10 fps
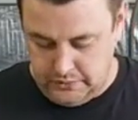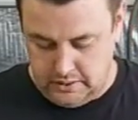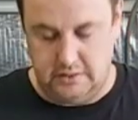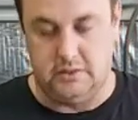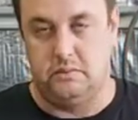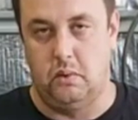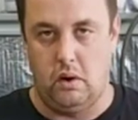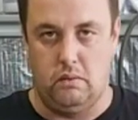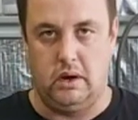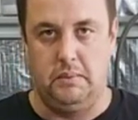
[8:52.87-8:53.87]
this is what
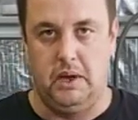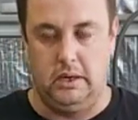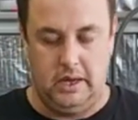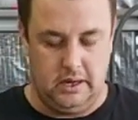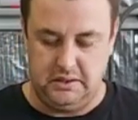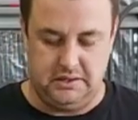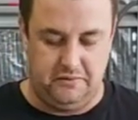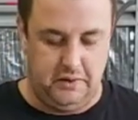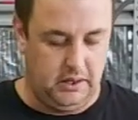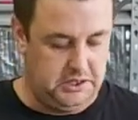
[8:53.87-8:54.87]
I'd recommend to get because they're
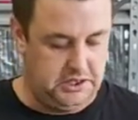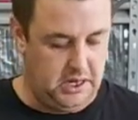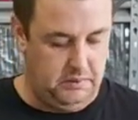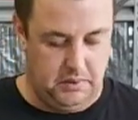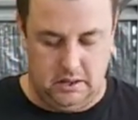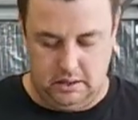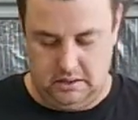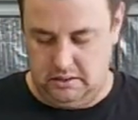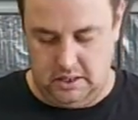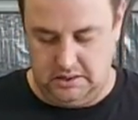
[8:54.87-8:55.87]
fairly cheap and
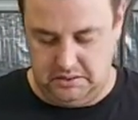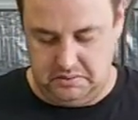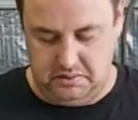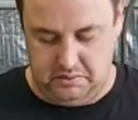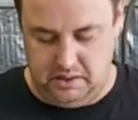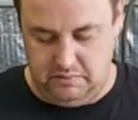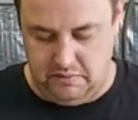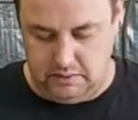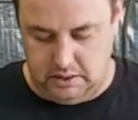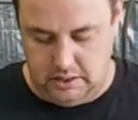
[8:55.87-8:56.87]
they just give you
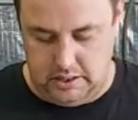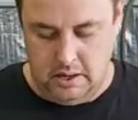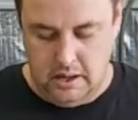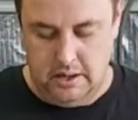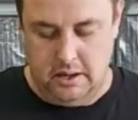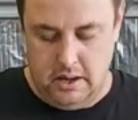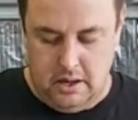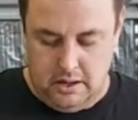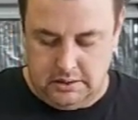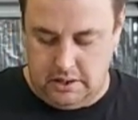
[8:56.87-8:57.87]
everything you need.
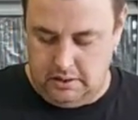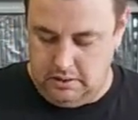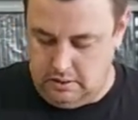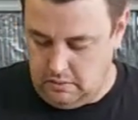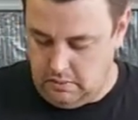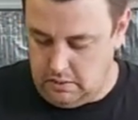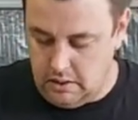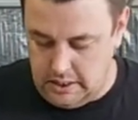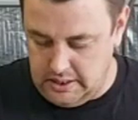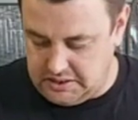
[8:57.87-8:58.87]
So
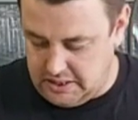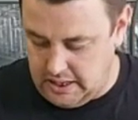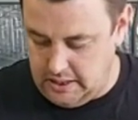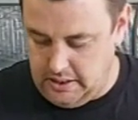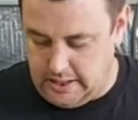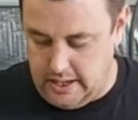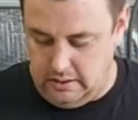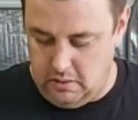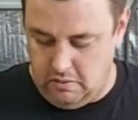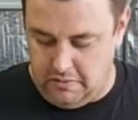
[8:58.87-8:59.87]
in this kit you get
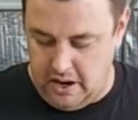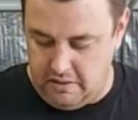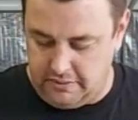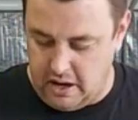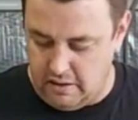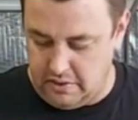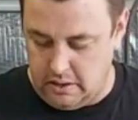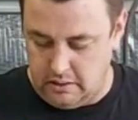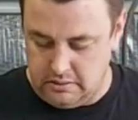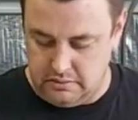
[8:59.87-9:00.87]
your valve
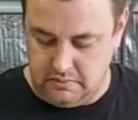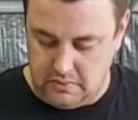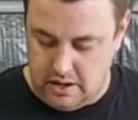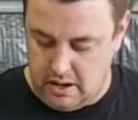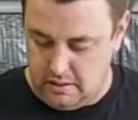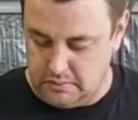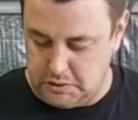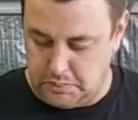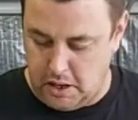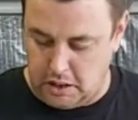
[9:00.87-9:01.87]
cover,
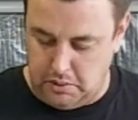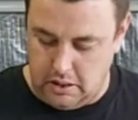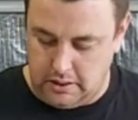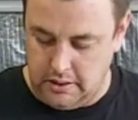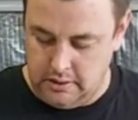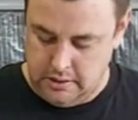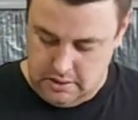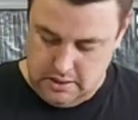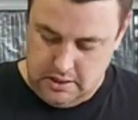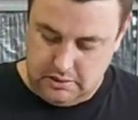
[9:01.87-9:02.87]
spark plug
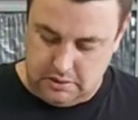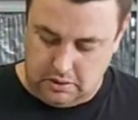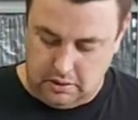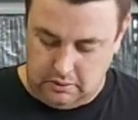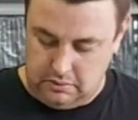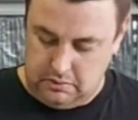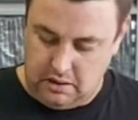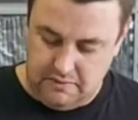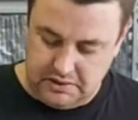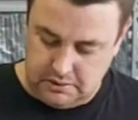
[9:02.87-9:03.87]
socket
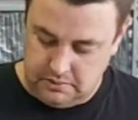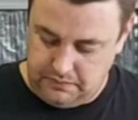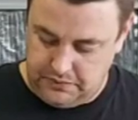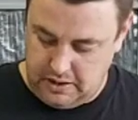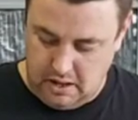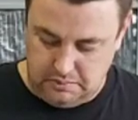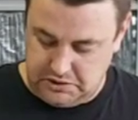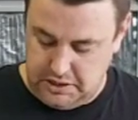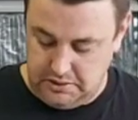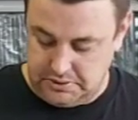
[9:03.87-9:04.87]
covers, the
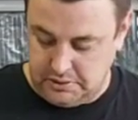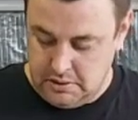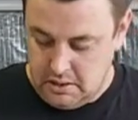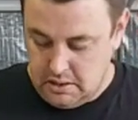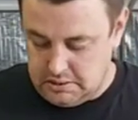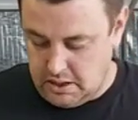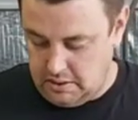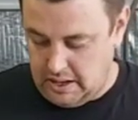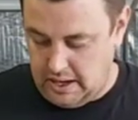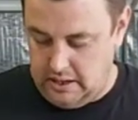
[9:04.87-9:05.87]
seals. So
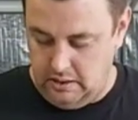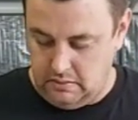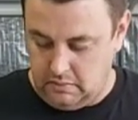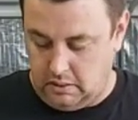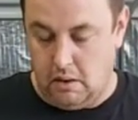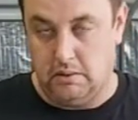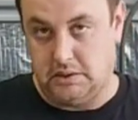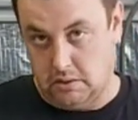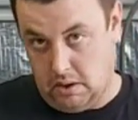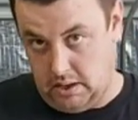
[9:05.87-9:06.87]
they go
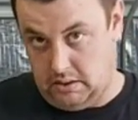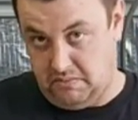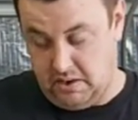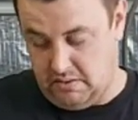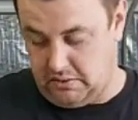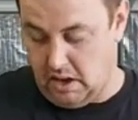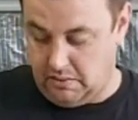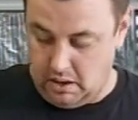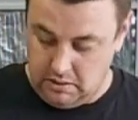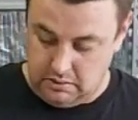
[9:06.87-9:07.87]
inside the valve
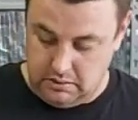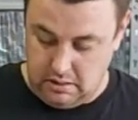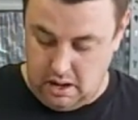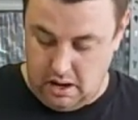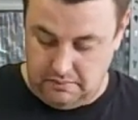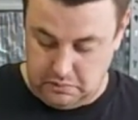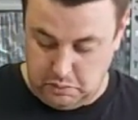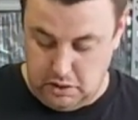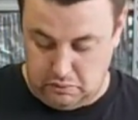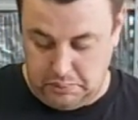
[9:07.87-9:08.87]
cover. It's
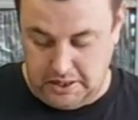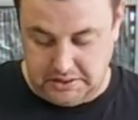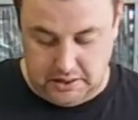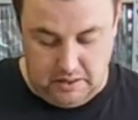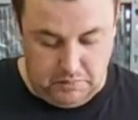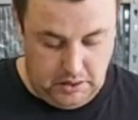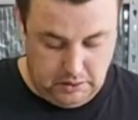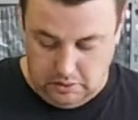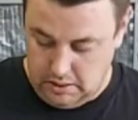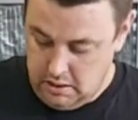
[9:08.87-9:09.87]
worth replacing them when you
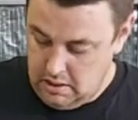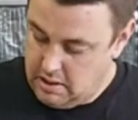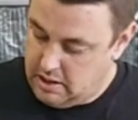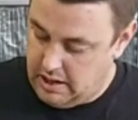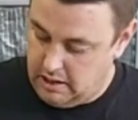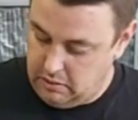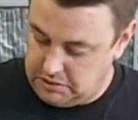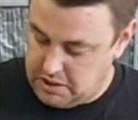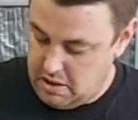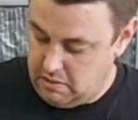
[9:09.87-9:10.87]
do it, and
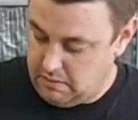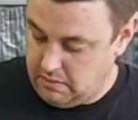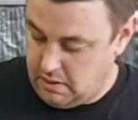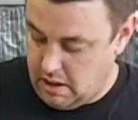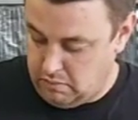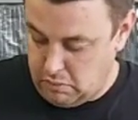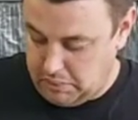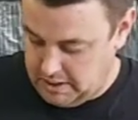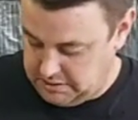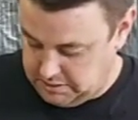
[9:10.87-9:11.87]
also
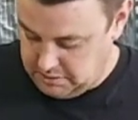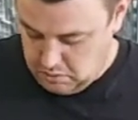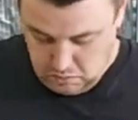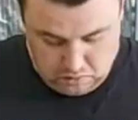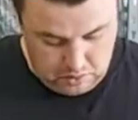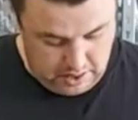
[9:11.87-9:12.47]
replace your